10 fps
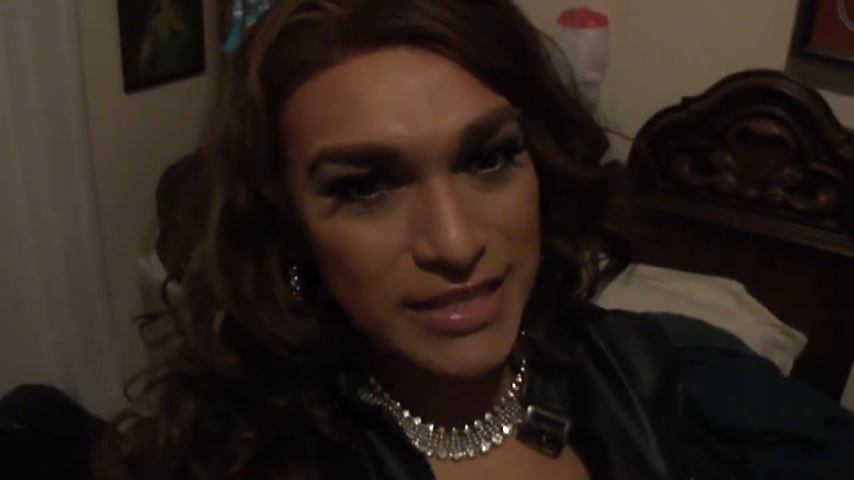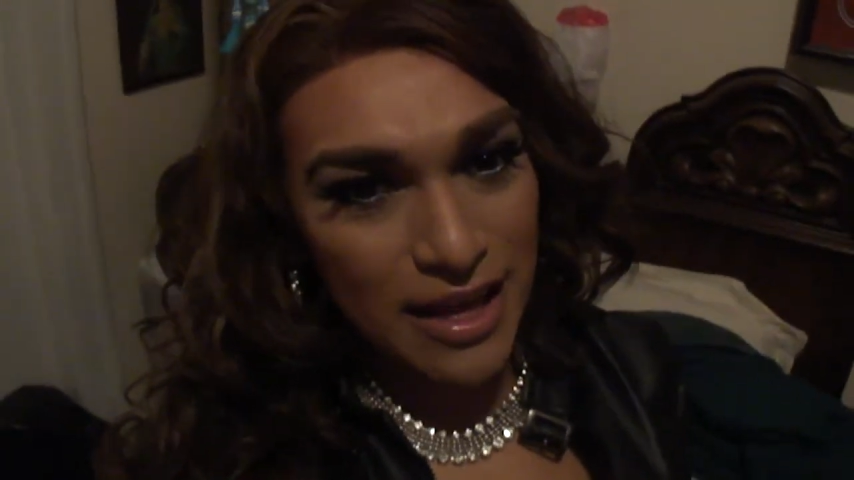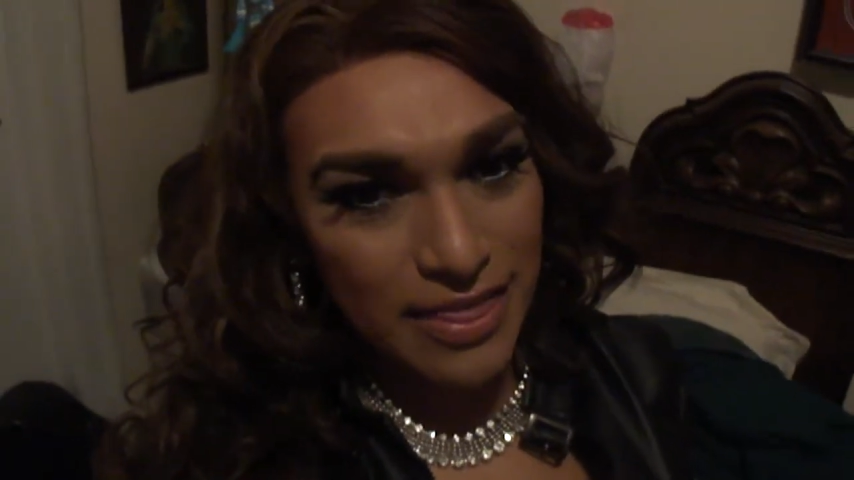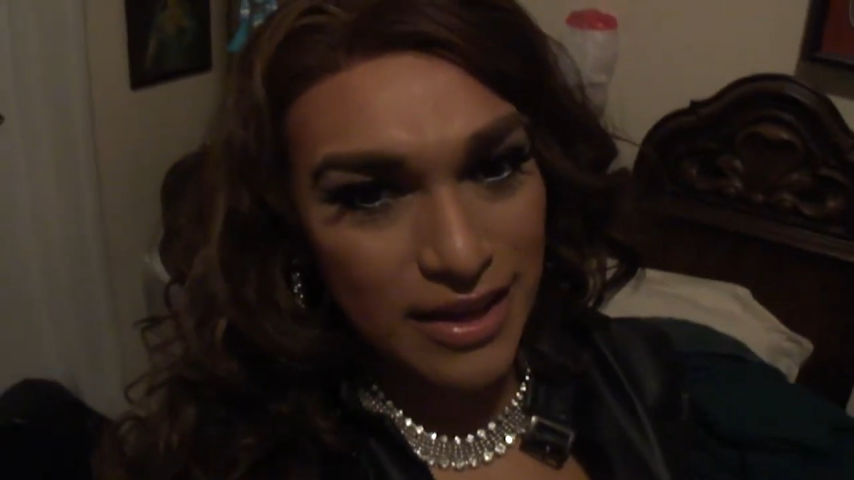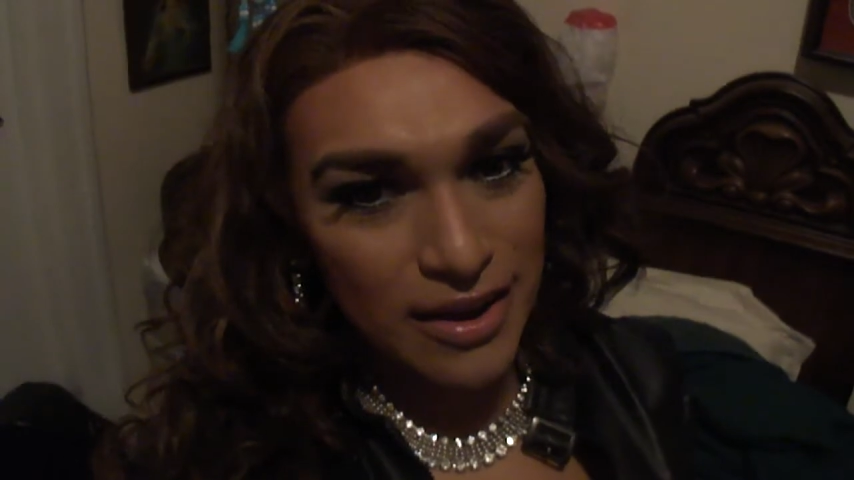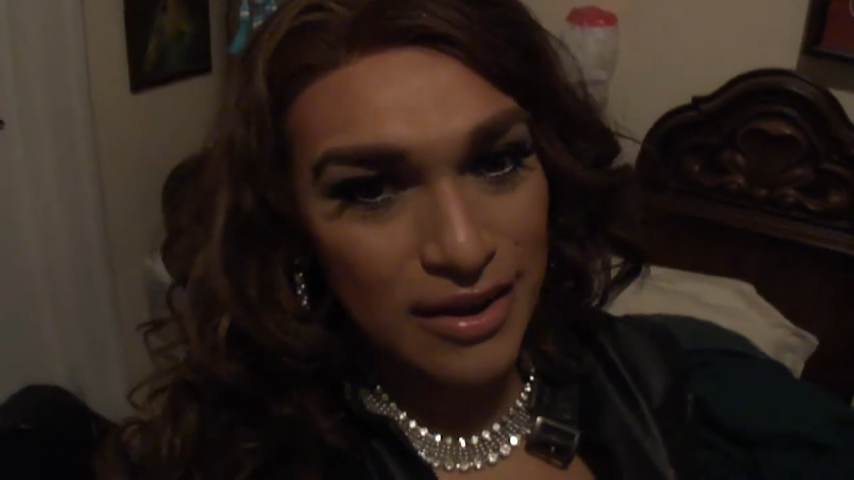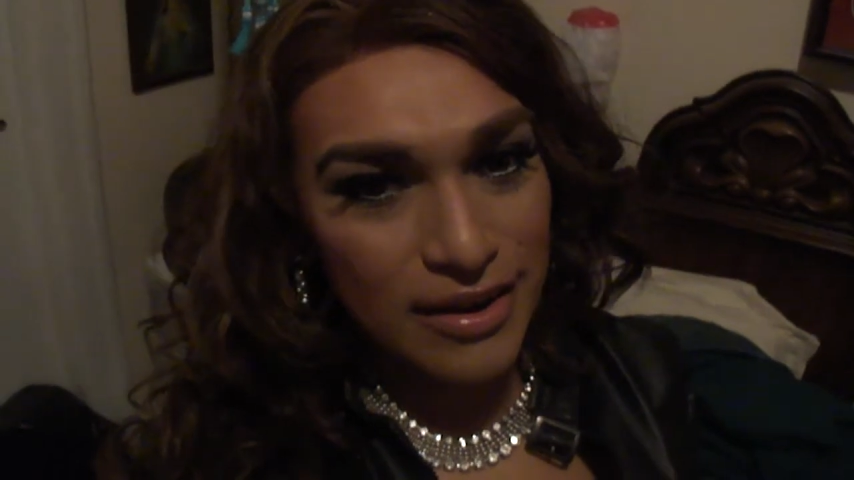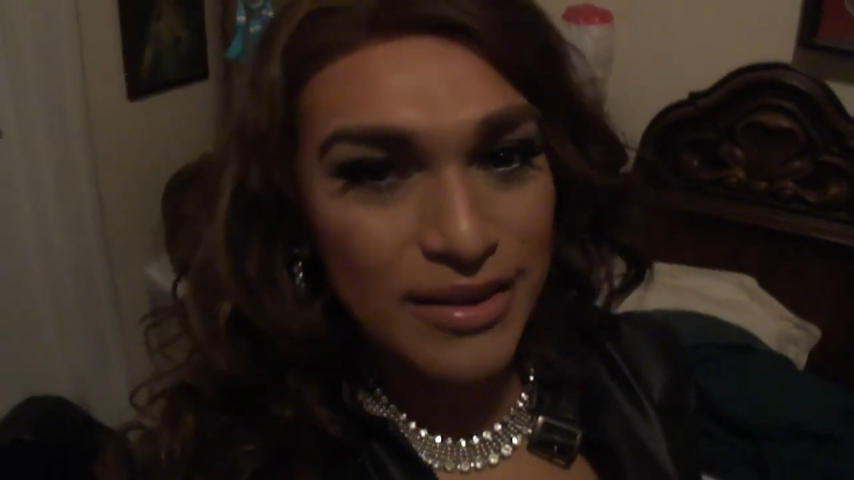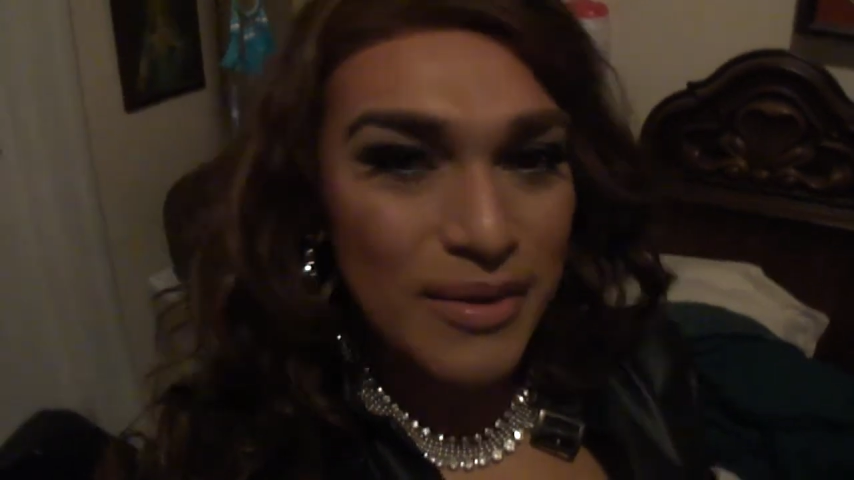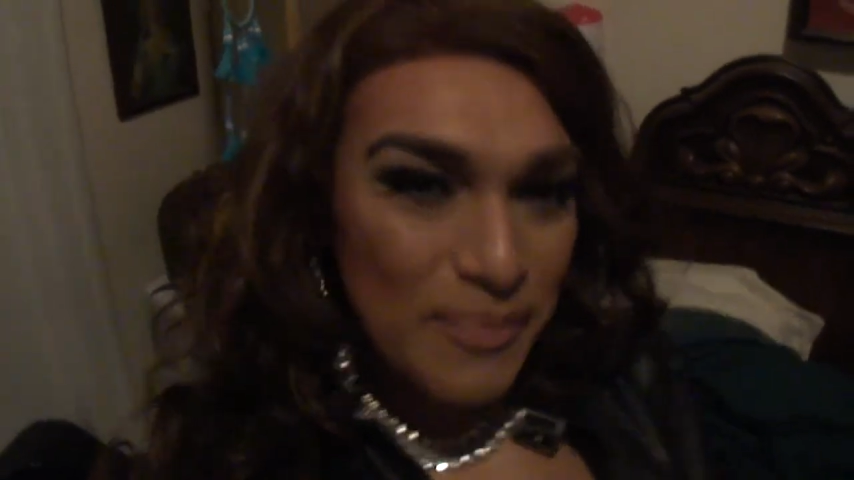out there.
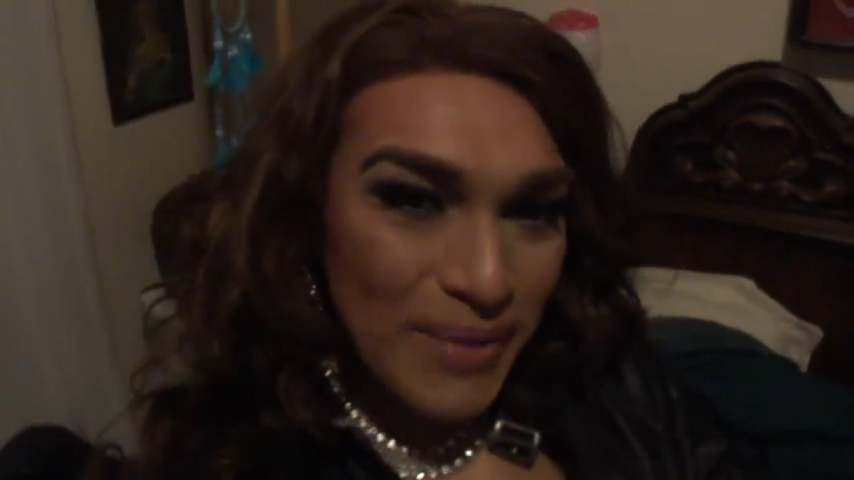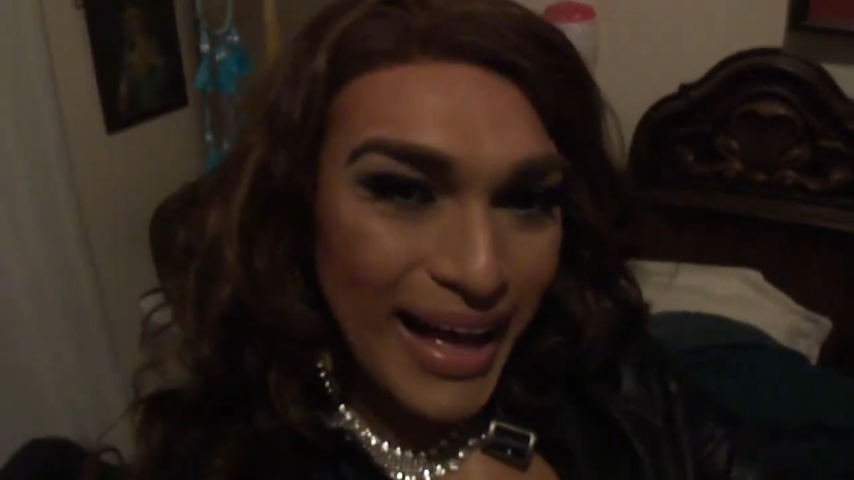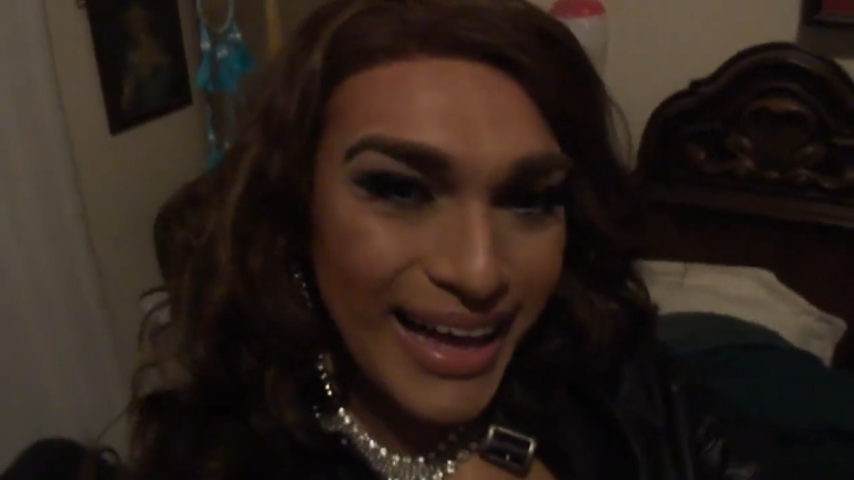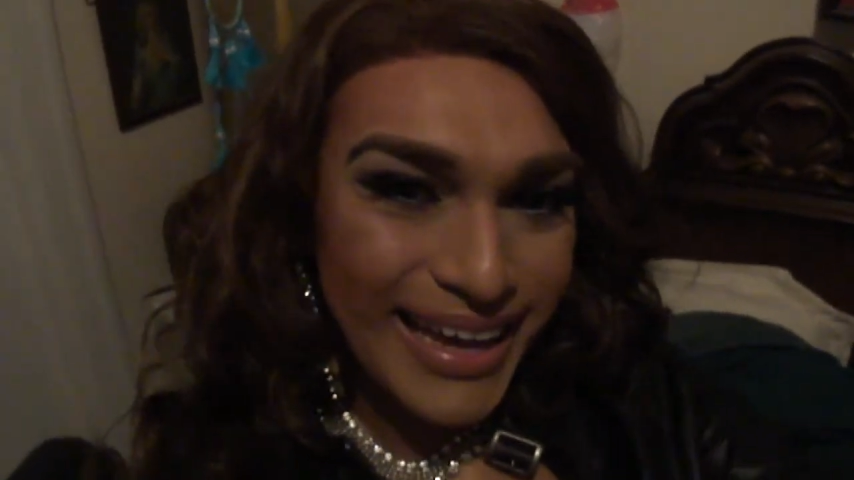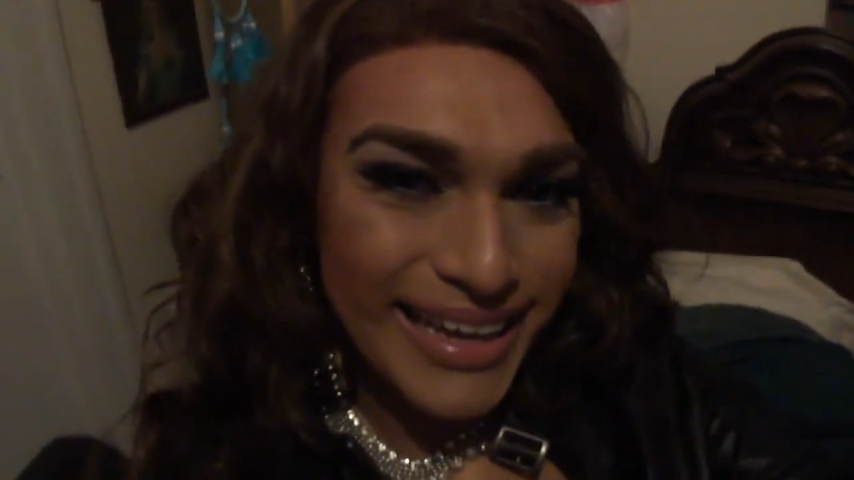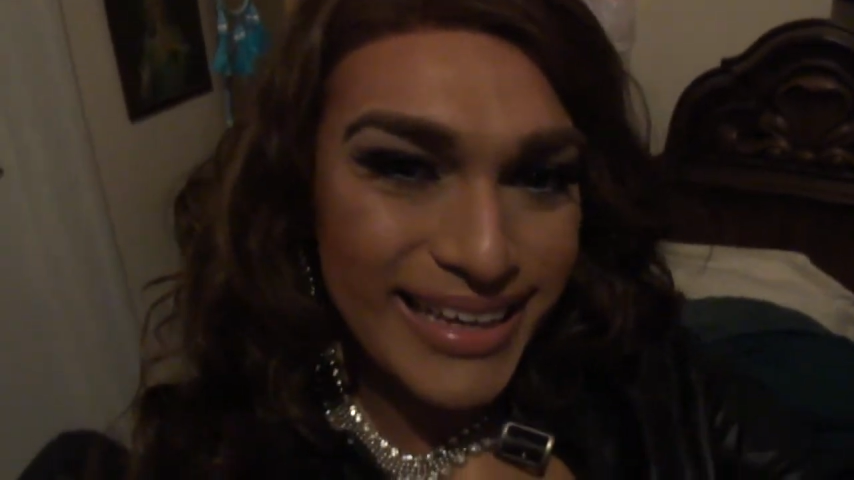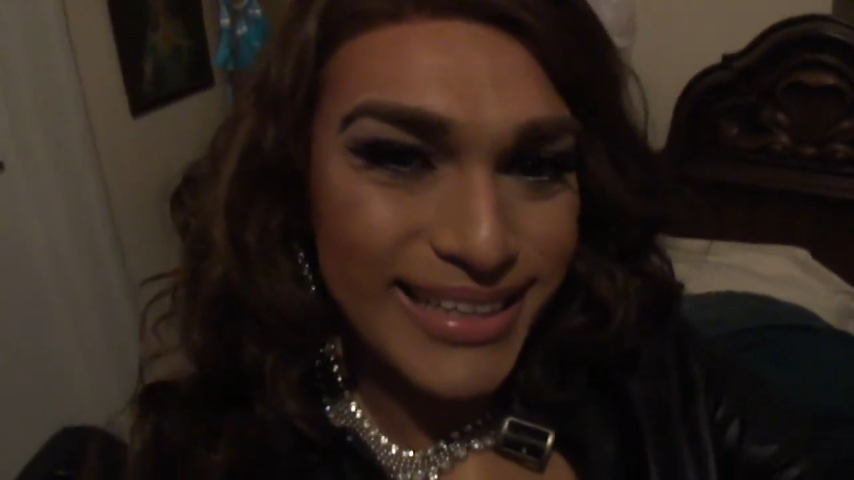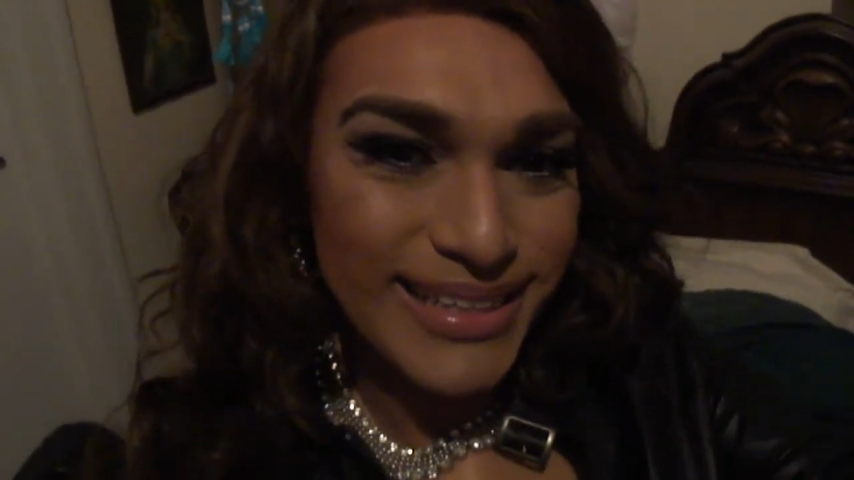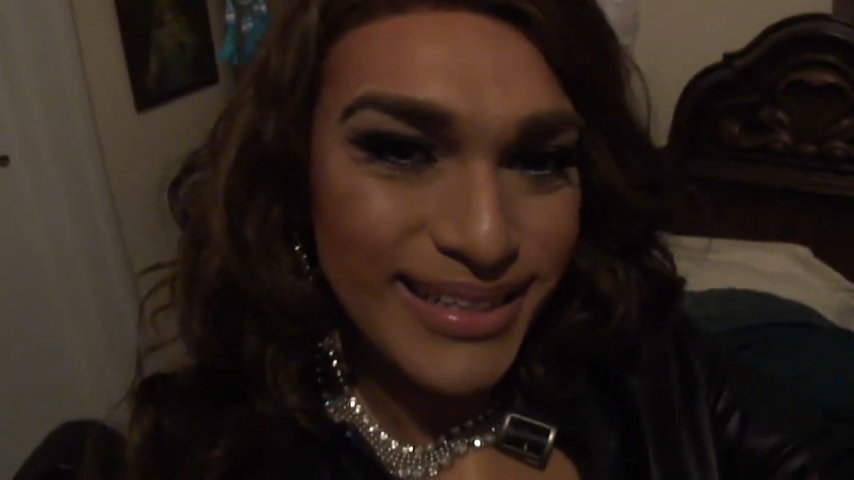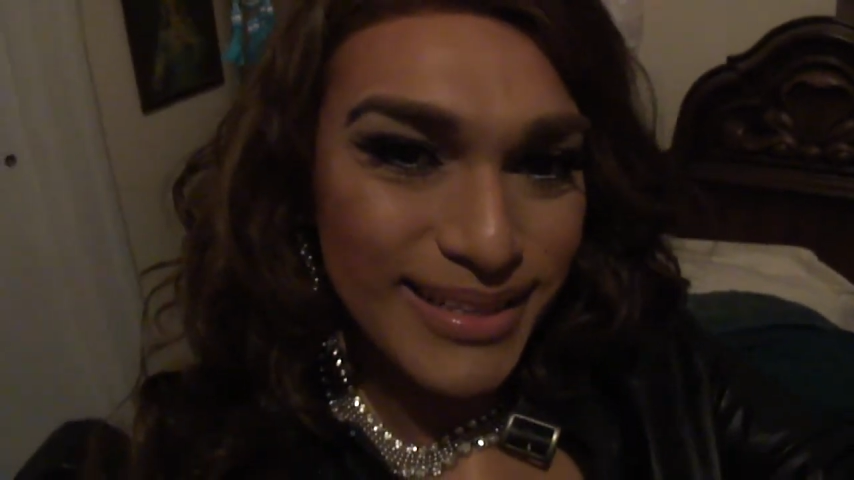Bye.